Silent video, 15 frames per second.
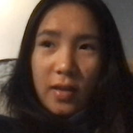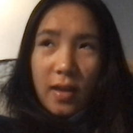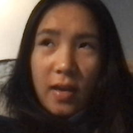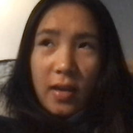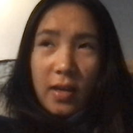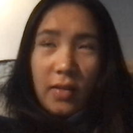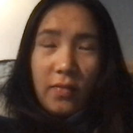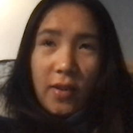
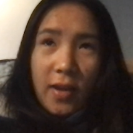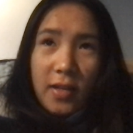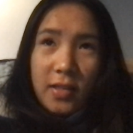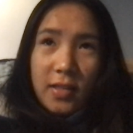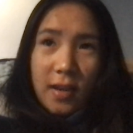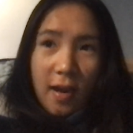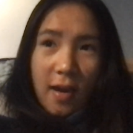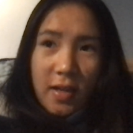in
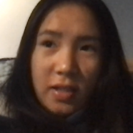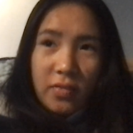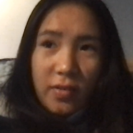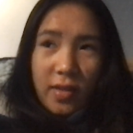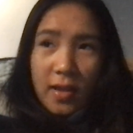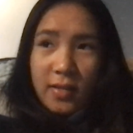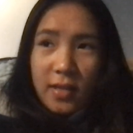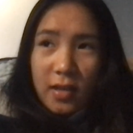advance to ask for
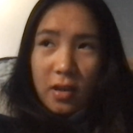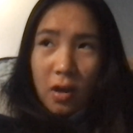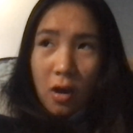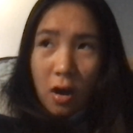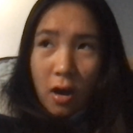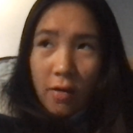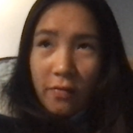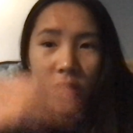that day
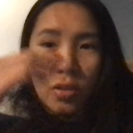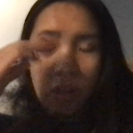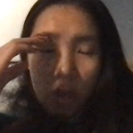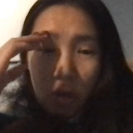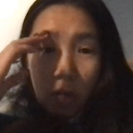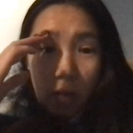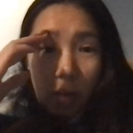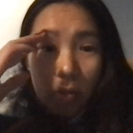off.
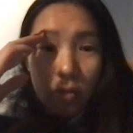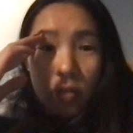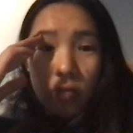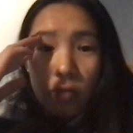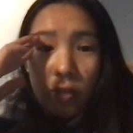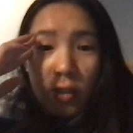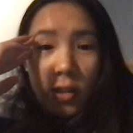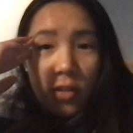So that
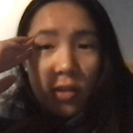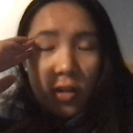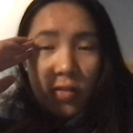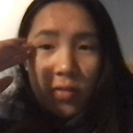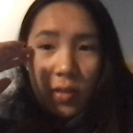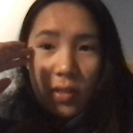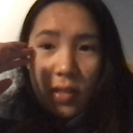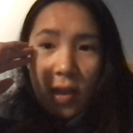was really
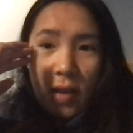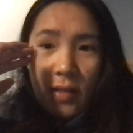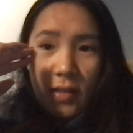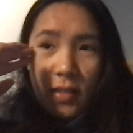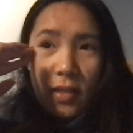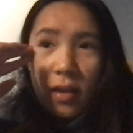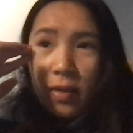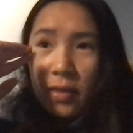stressful because I
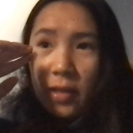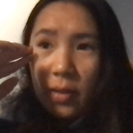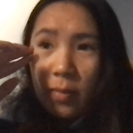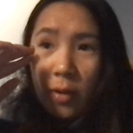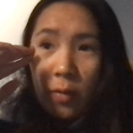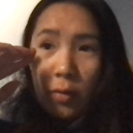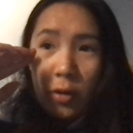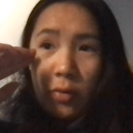did not
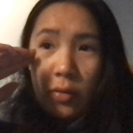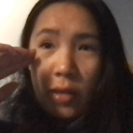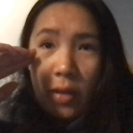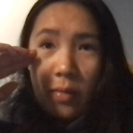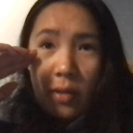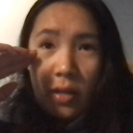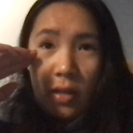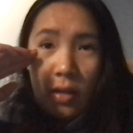think my work would
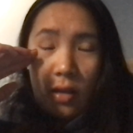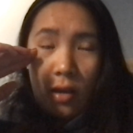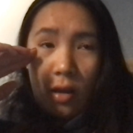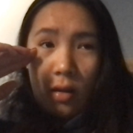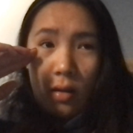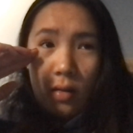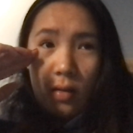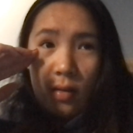let me
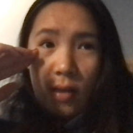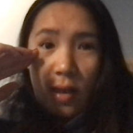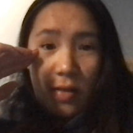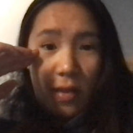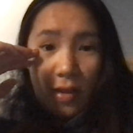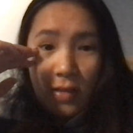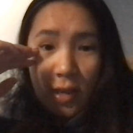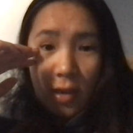
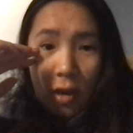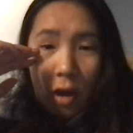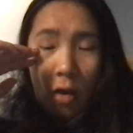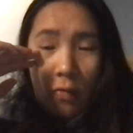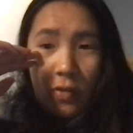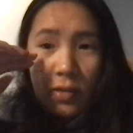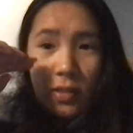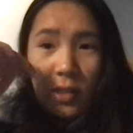get that day
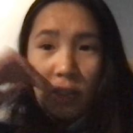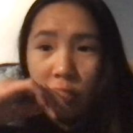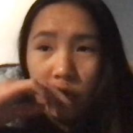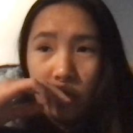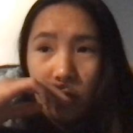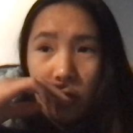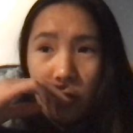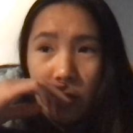off in such
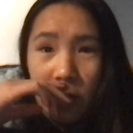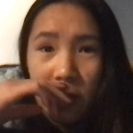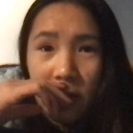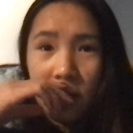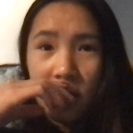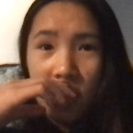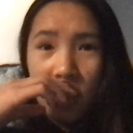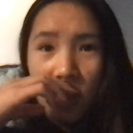short
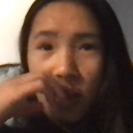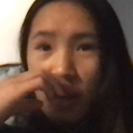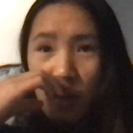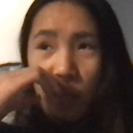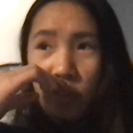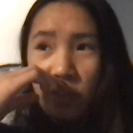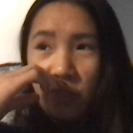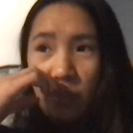notice, and
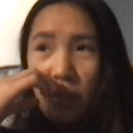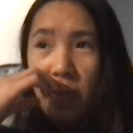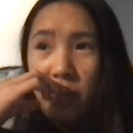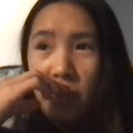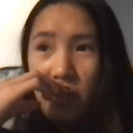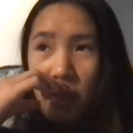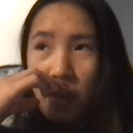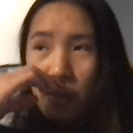I wouldn't have
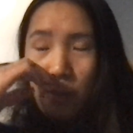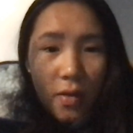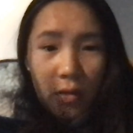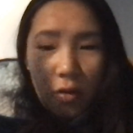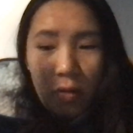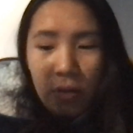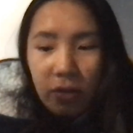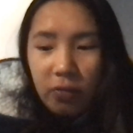blamed them.
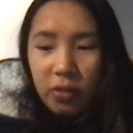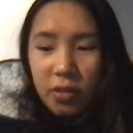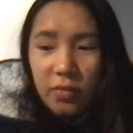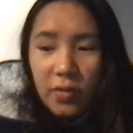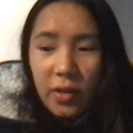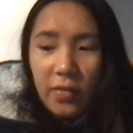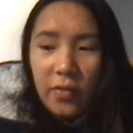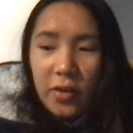And the whole thing was
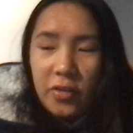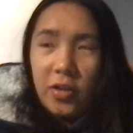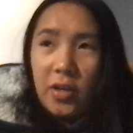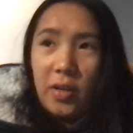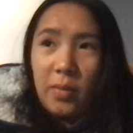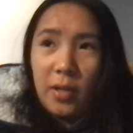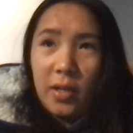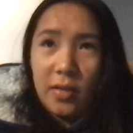just very
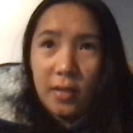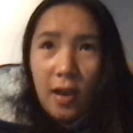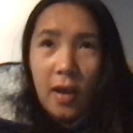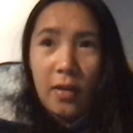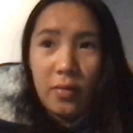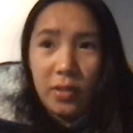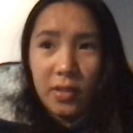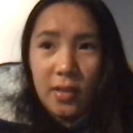frustrating because
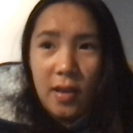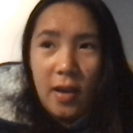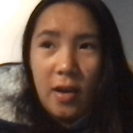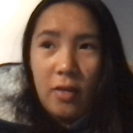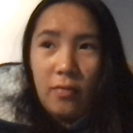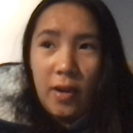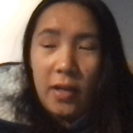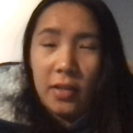I was
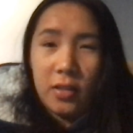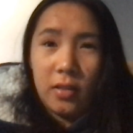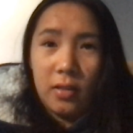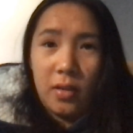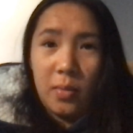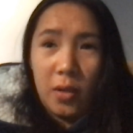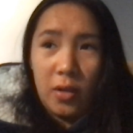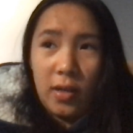there ready
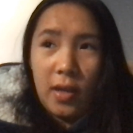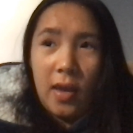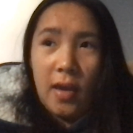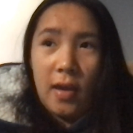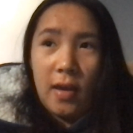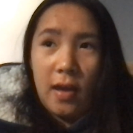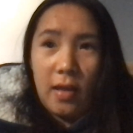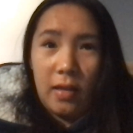to
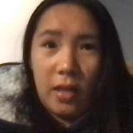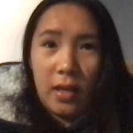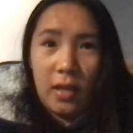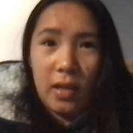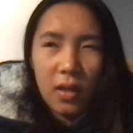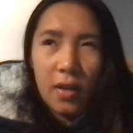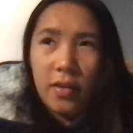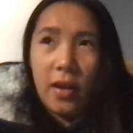communicate, and
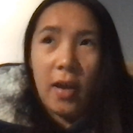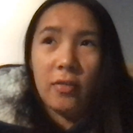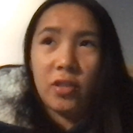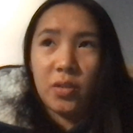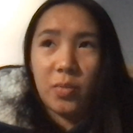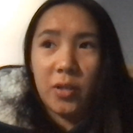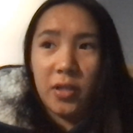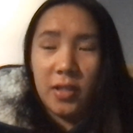then I
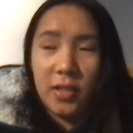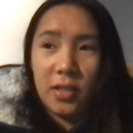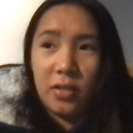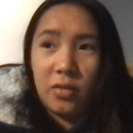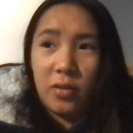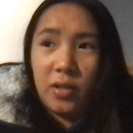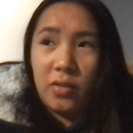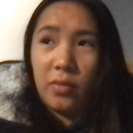was just put in this
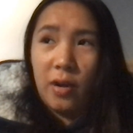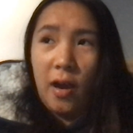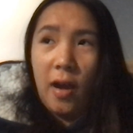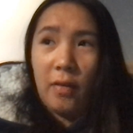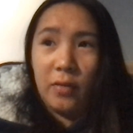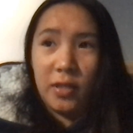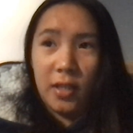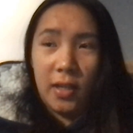situation where
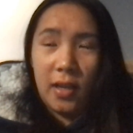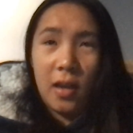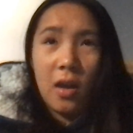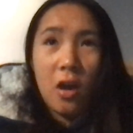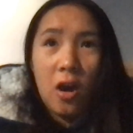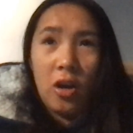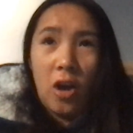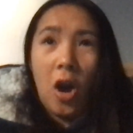I was like
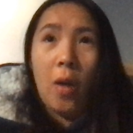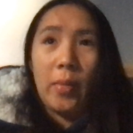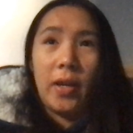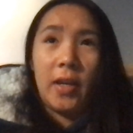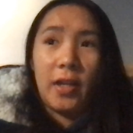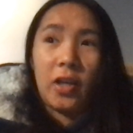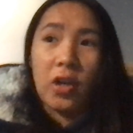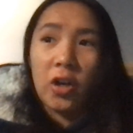
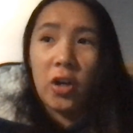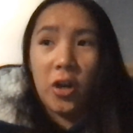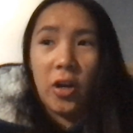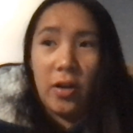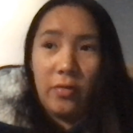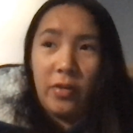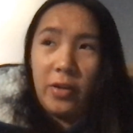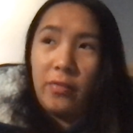accommodating
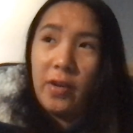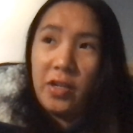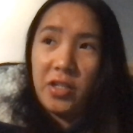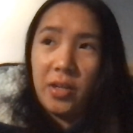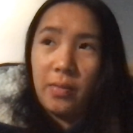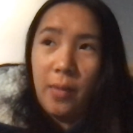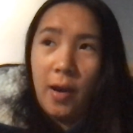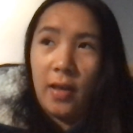her and
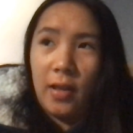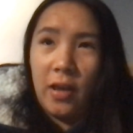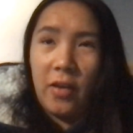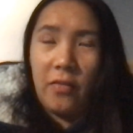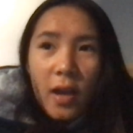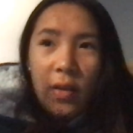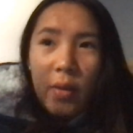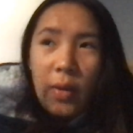rearranging my
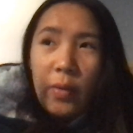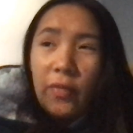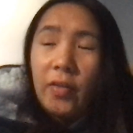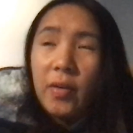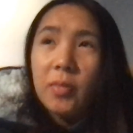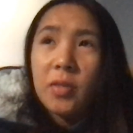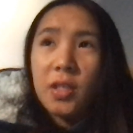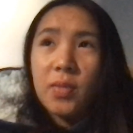life. Anyway, we
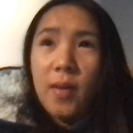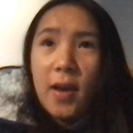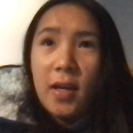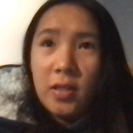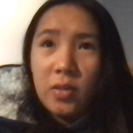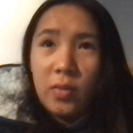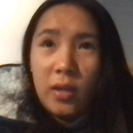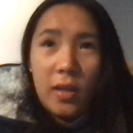filmed this
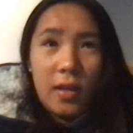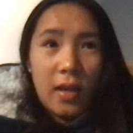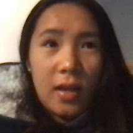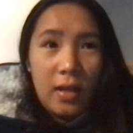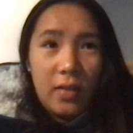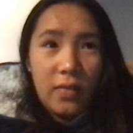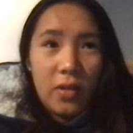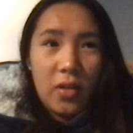past week,
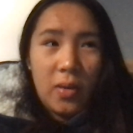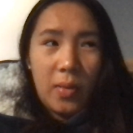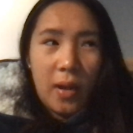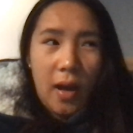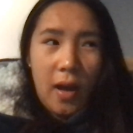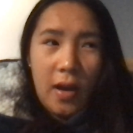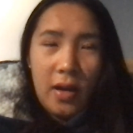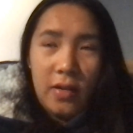and even though I'm
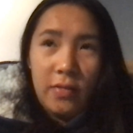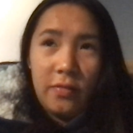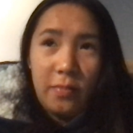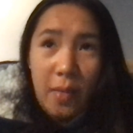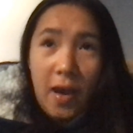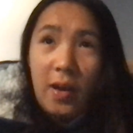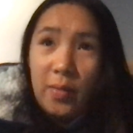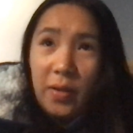kind
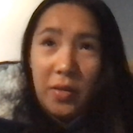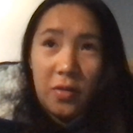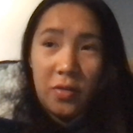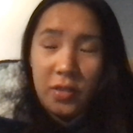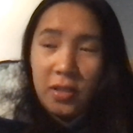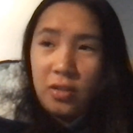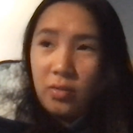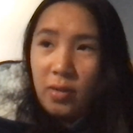of mad about the
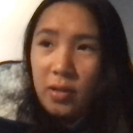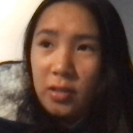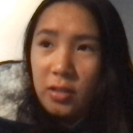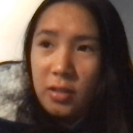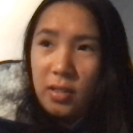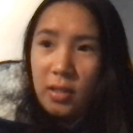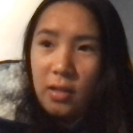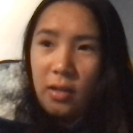whole
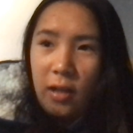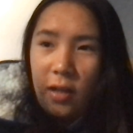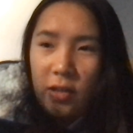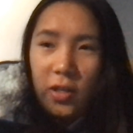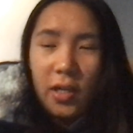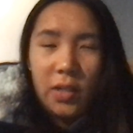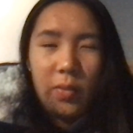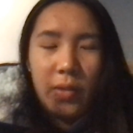situation still, I
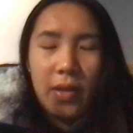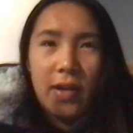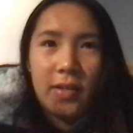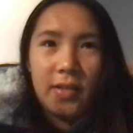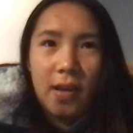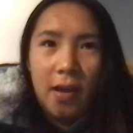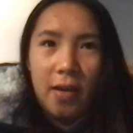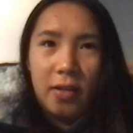tried to put
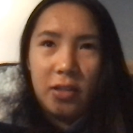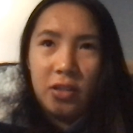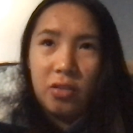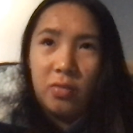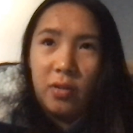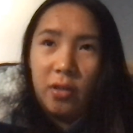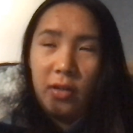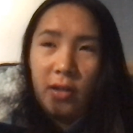that aside
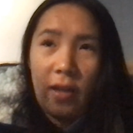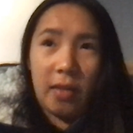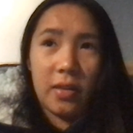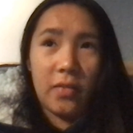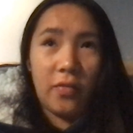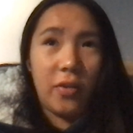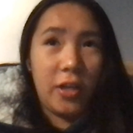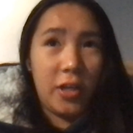just so we could
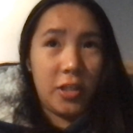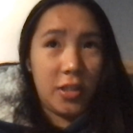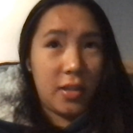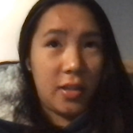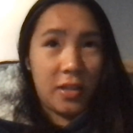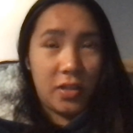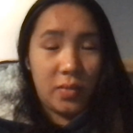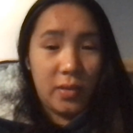get the footage
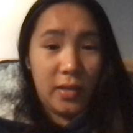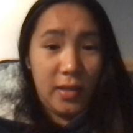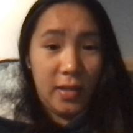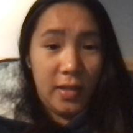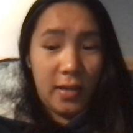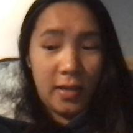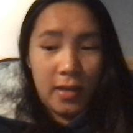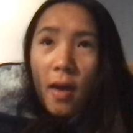and things we
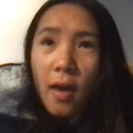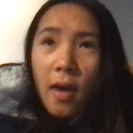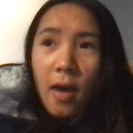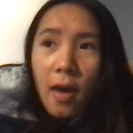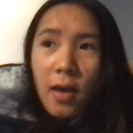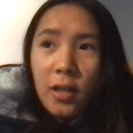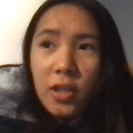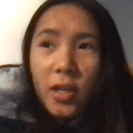needed.
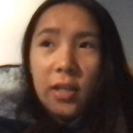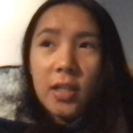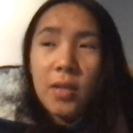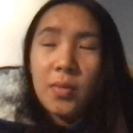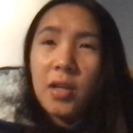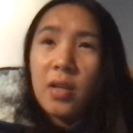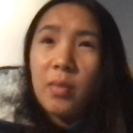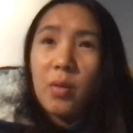And she
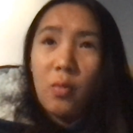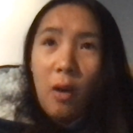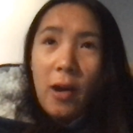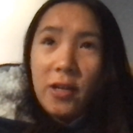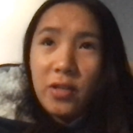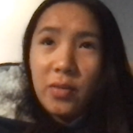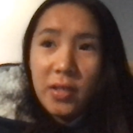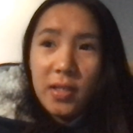ended up telling me
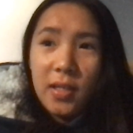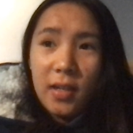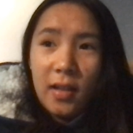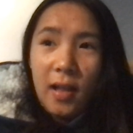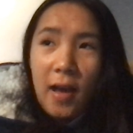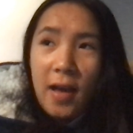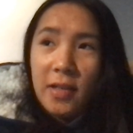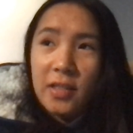why she wasn't in
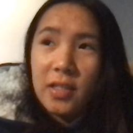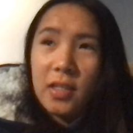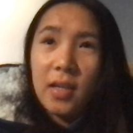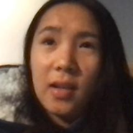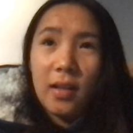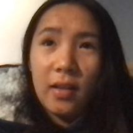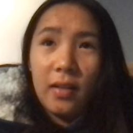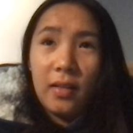class